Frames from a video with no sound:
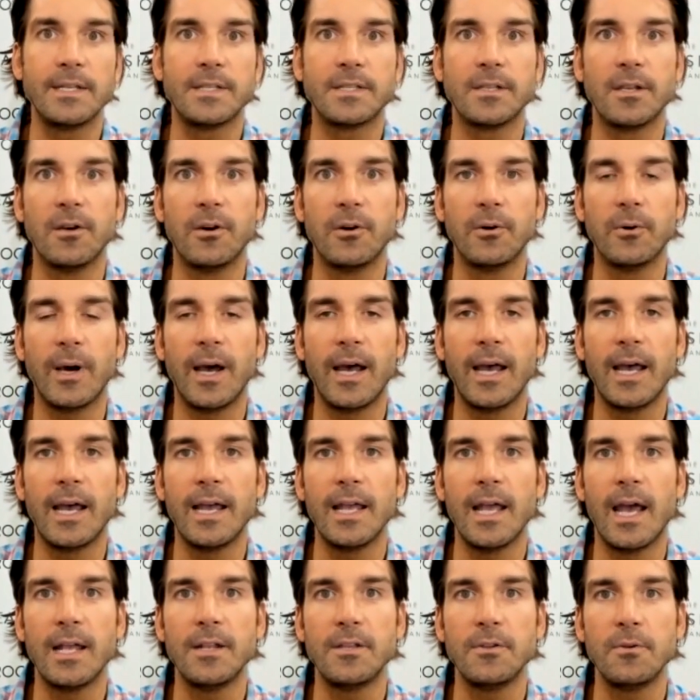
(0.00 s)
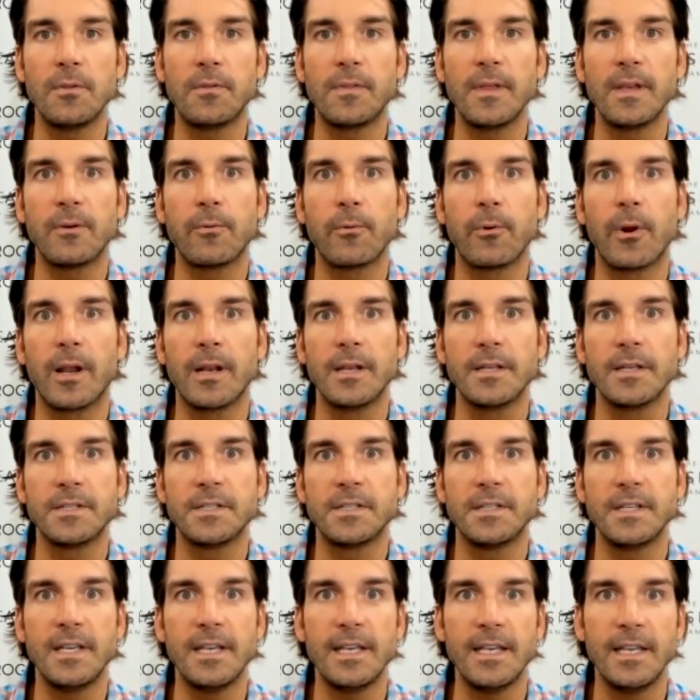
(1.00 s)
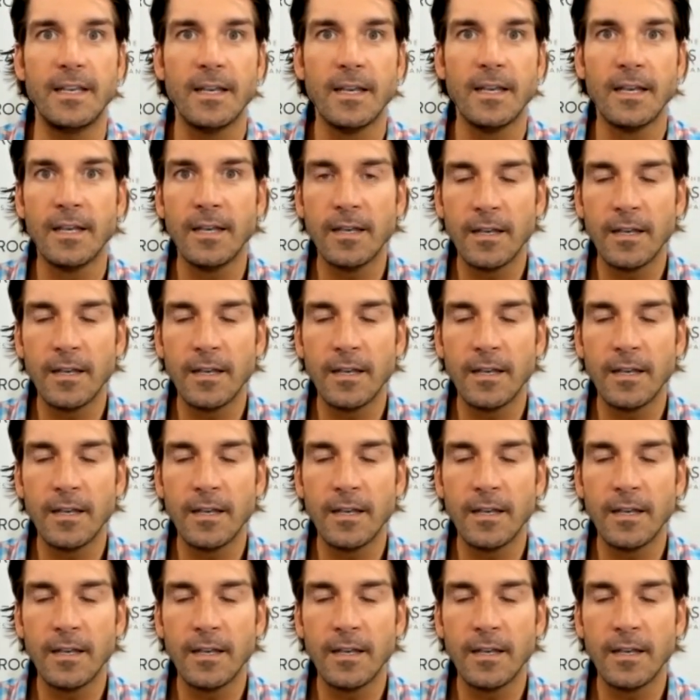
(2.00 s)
So, I, I do think we're going to see